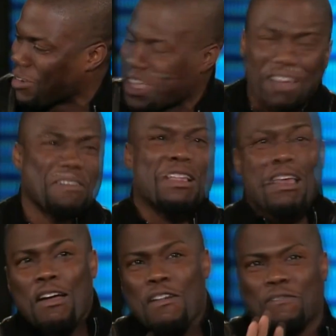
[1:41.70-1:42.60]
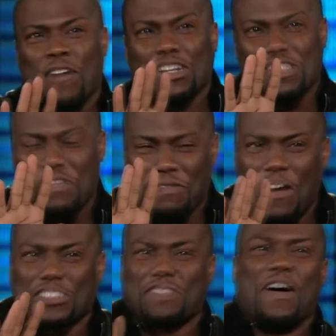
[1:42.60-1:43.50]
Okay.
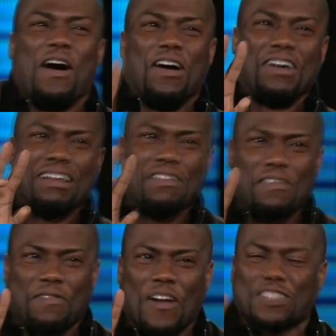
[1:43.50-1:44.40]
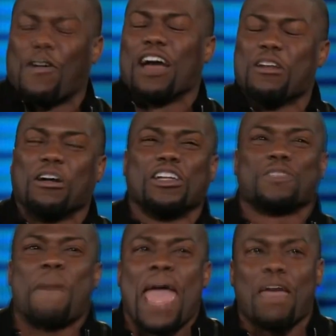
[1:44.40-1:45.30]
First of all, I know it
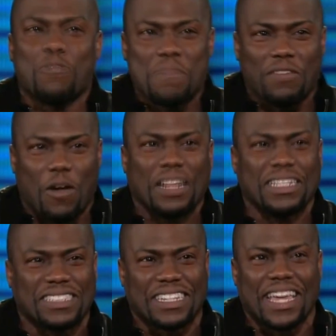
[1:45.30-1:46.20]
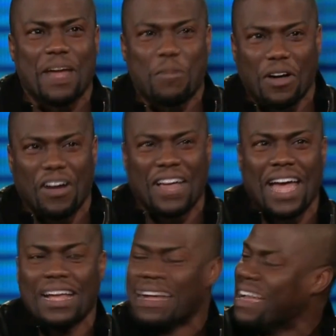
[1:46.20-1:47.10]
looks bad with me running into the camera. Okay.